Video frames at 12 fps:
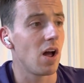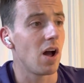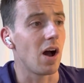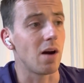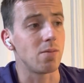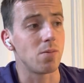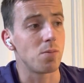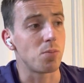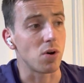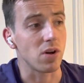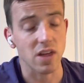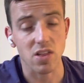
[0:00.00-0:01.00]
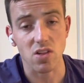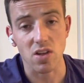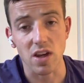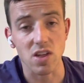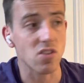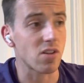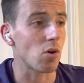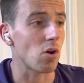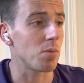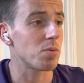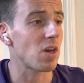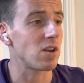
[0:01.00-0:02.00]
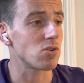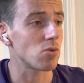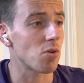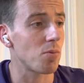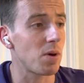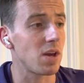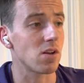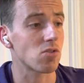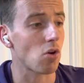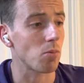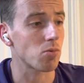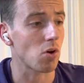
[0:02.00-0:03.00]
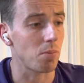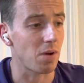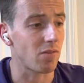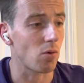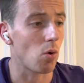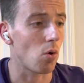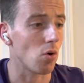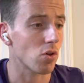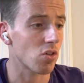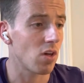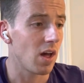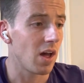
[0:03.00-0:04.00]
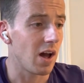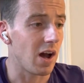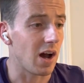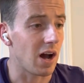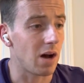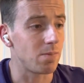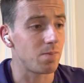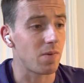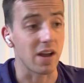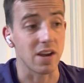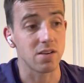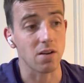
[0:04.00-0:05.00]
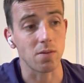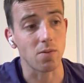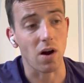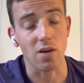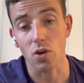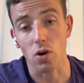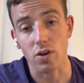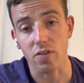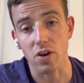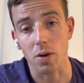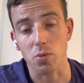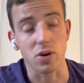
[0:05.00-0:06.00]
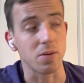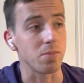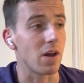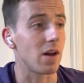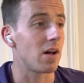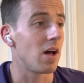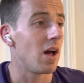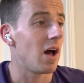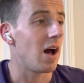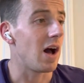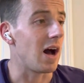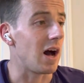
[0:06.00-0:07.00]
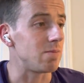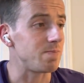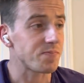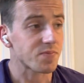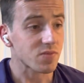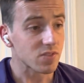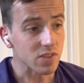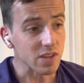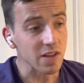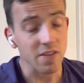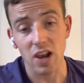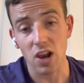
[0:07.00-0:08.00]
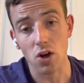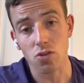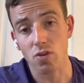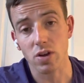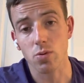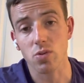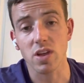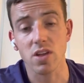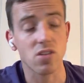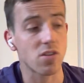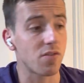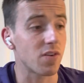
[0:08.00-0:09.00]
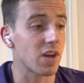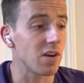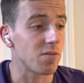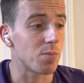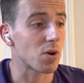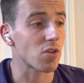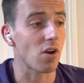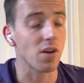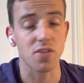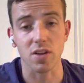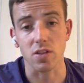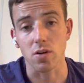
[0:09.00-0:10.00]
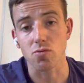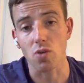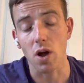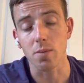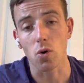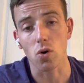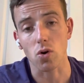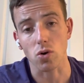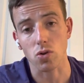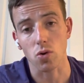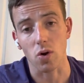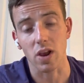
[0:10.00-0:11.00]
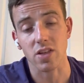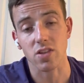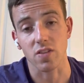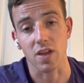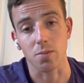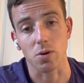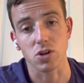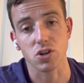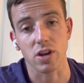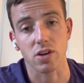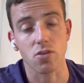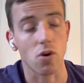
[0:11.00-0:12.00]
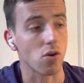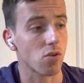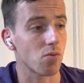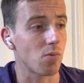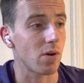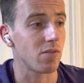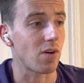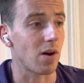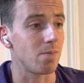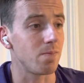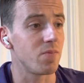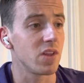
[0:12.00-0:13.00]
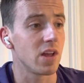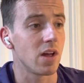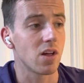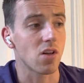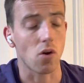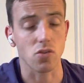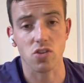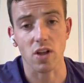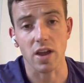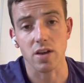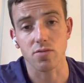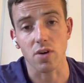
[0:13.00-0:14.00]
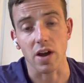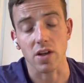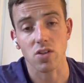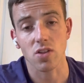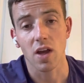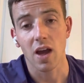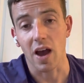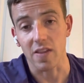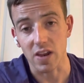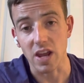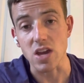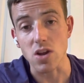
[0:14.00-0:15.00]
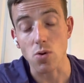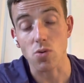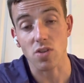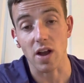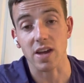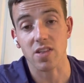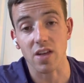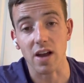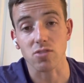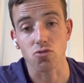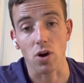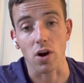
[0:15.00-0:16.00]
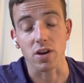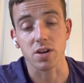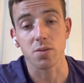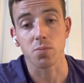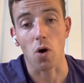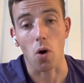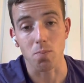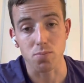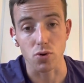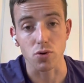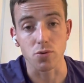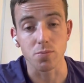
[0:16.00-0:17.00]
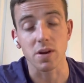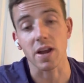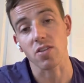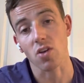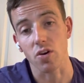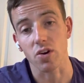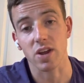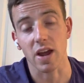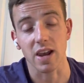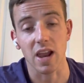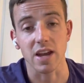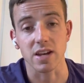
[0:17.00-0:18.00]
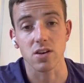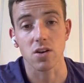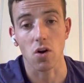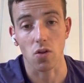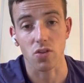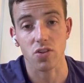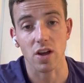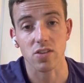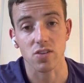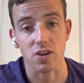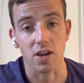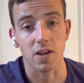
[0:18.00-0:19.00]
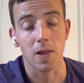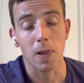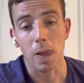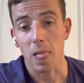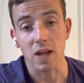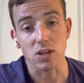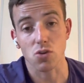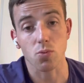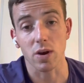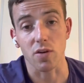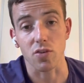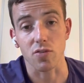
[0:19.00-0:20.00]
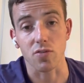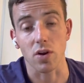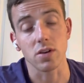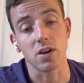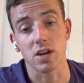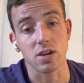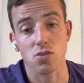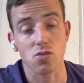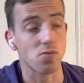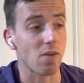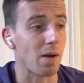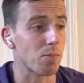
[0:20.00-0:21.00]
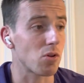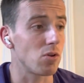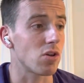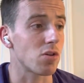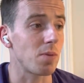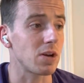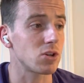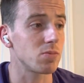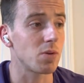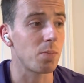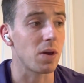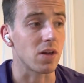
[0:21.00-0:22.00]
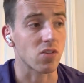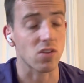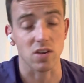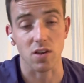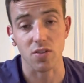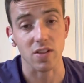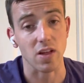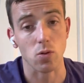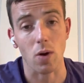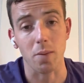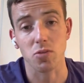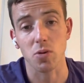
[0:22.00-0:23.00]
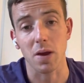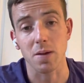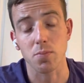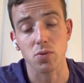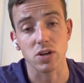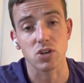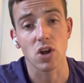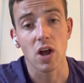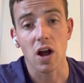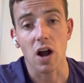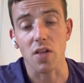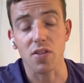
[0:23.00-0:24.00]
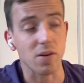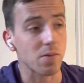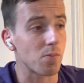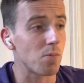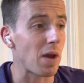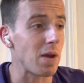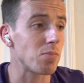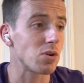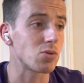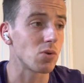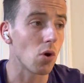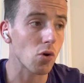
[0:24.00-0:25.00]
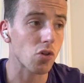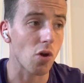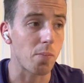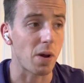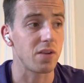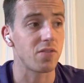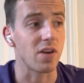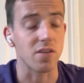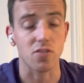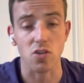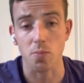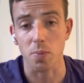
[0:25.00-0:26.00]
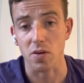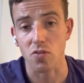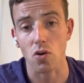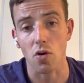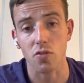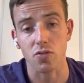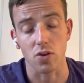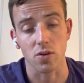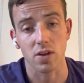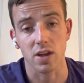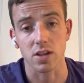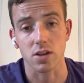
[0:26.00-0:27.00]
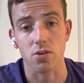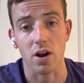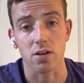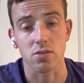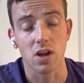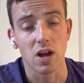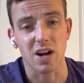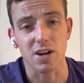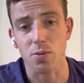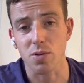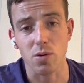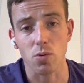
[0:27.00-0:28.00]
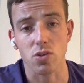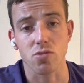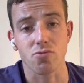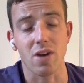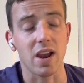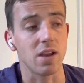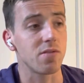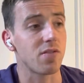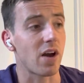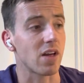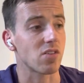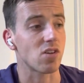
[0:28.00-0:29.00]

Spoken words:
But he's still got the potential to be a top level horse. And I've not given up on him yet. That last race was easy to forgive because I think that Ryan Moore got taught a lesson there by Shane Cross with on State of Rest, and then he used that exact ride on Broome against Hurricane Lane on the Saturday. He just went off the front and he just absolutely smashed them to bits, and I think that's what happened to Bay Bridge. I think Bay Bridge will also benefit if there's a bit of softer in the ground. I don't think he wants it rattling fast.